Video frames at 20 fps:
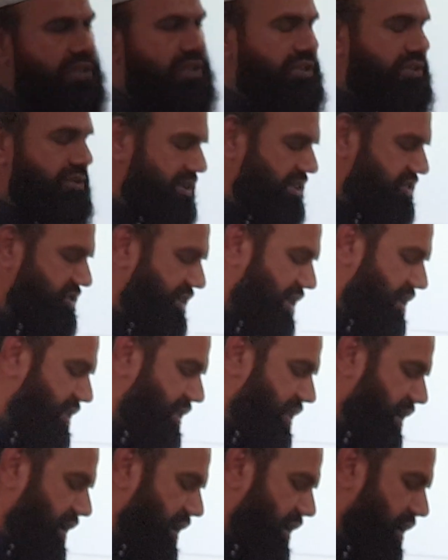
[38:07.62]
The
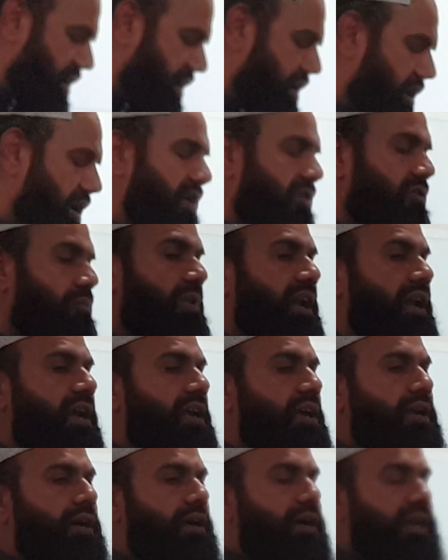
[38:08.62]
sajda of
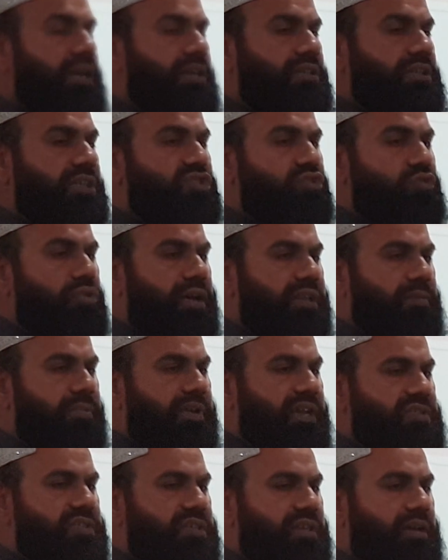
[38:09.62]
Malaika, angels to Adam
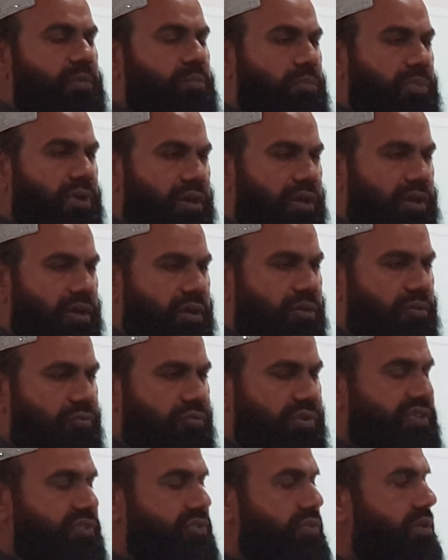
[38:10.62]
alayhi salam,
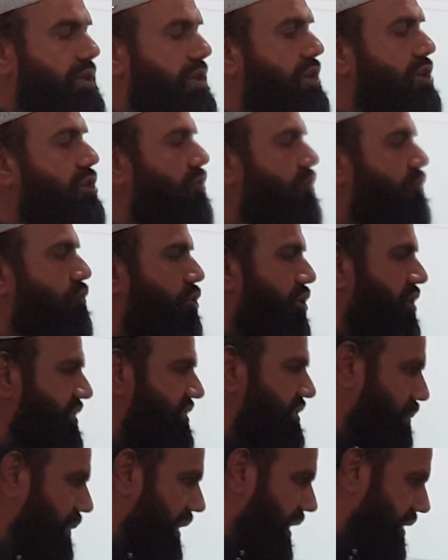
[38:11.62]
was for
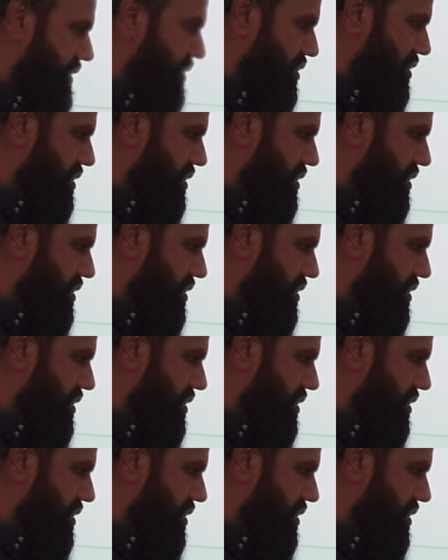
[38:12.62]
respect.